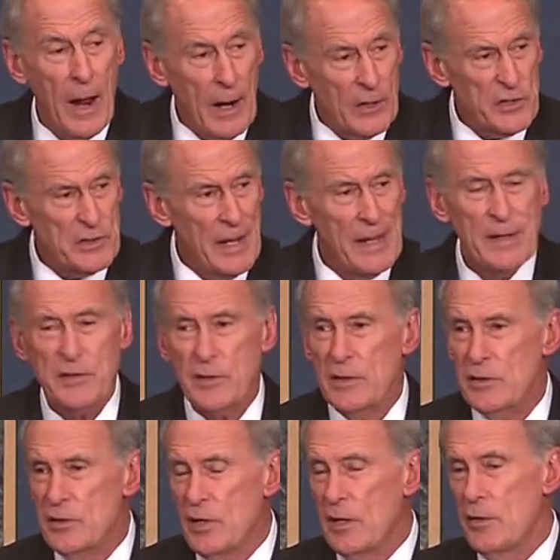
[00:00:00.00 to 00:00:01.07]
Our state has
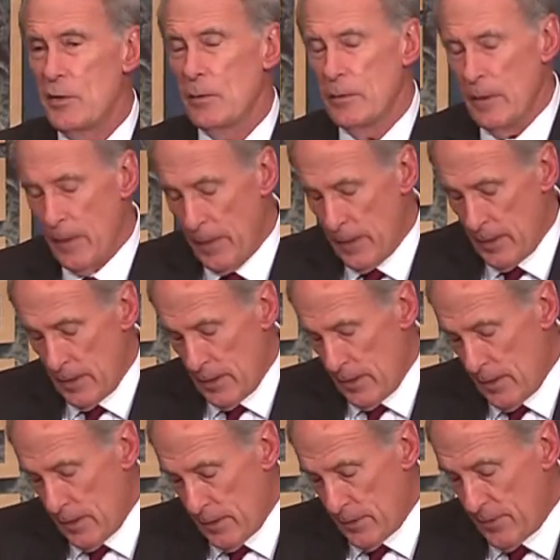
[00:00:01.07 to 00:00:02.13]
continued
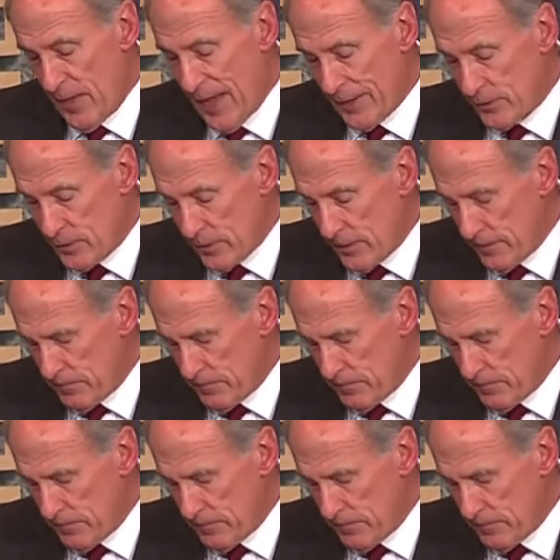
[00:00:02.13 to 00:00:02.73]
that